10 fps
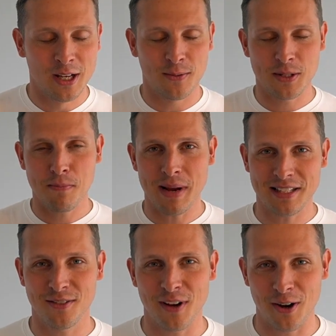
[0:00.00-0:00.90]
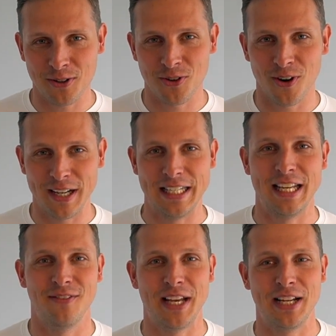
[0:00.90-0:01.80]
there was a massive outcry in
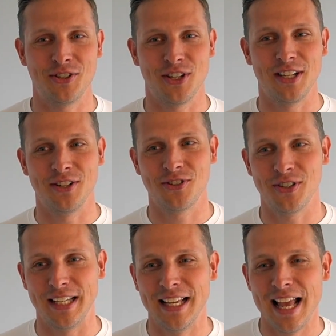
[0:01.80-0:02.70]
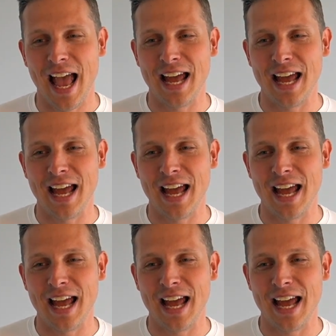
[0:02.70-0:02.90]
the aviation industry,